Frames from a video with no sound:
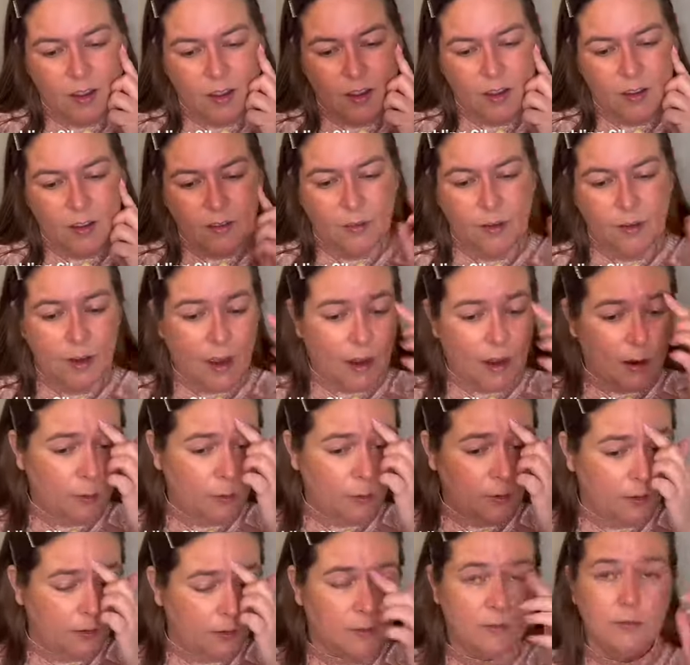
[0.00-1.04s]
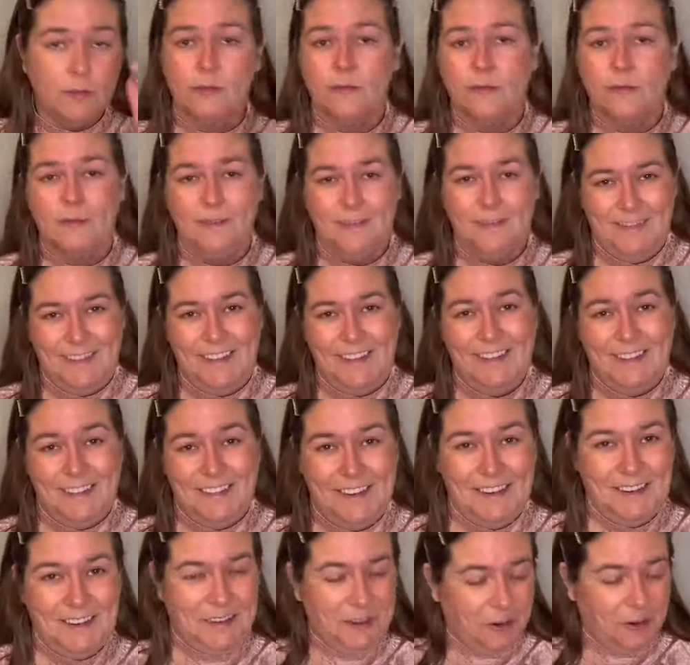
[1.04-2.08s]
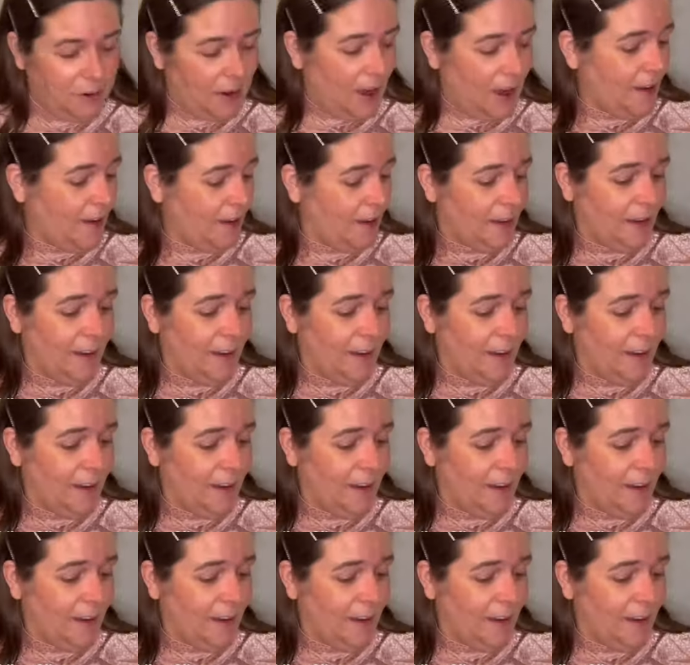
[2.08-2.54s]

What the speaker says: for now, this is it. So yeah.